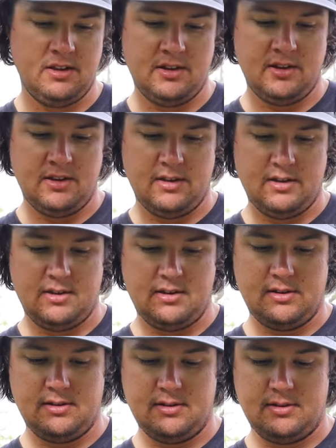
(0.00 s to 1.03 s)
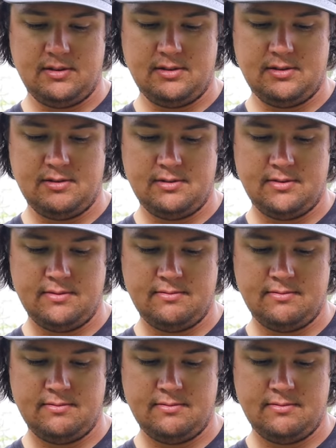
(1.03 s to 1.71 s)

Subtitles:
(silence)